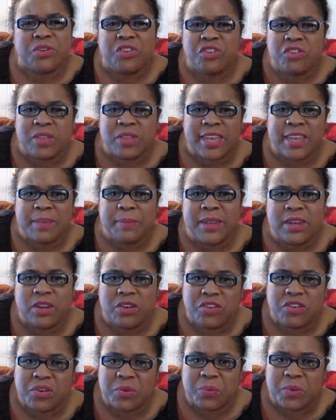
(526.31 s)
Would you like me
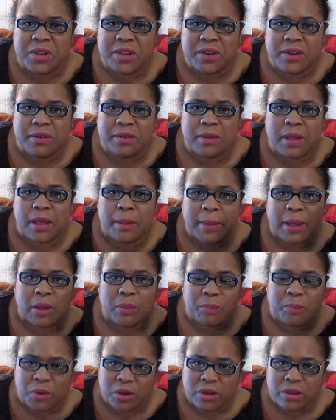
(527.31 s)
to do one
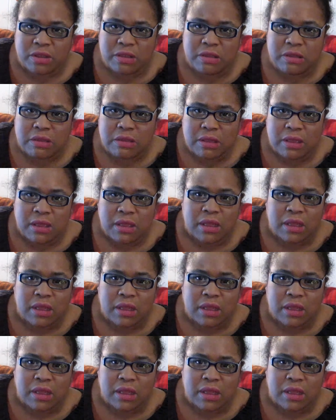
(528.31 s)
about books?